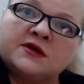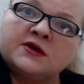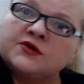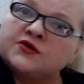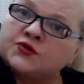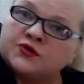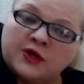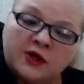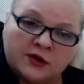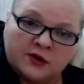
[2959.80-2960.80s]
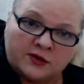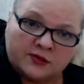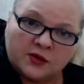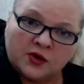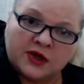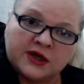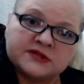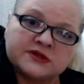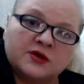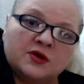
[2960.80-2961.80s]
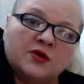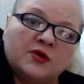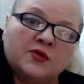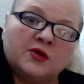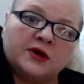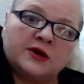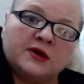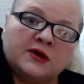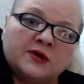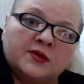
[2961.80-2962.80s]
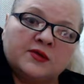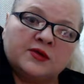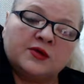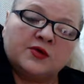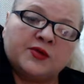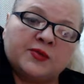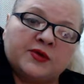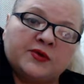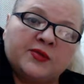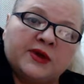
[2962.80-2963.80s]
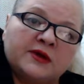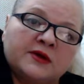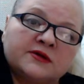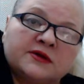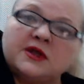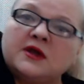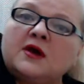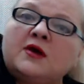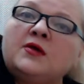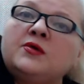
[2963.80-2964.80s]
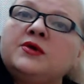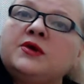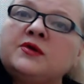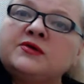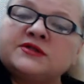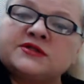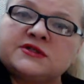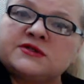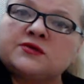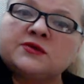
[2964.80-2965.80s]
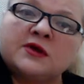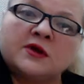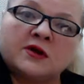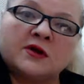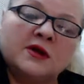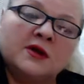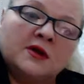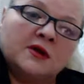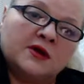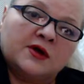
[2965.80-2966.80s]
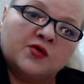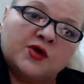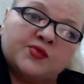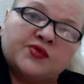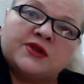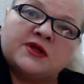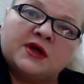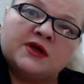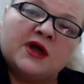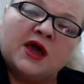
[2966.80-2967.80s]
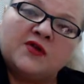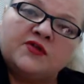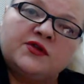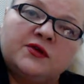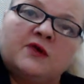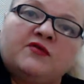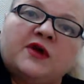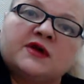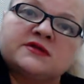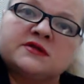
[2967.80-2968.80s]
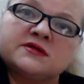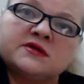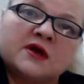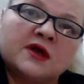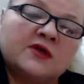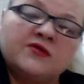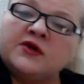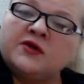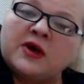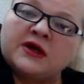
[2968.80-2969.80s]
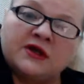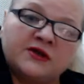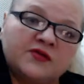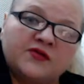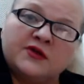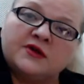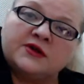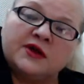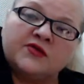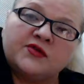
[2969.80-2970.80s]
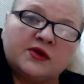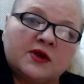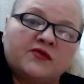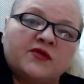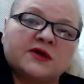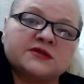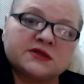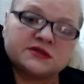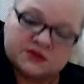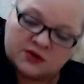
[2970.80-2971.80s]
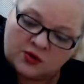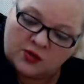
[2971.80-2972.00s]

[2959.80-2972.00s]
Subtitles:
through the air. Okay, so you know, people may not think, oh, you know, it's just through the air. We breathing it, everything affects us. Okay, even the magnetic field, everything affects us. So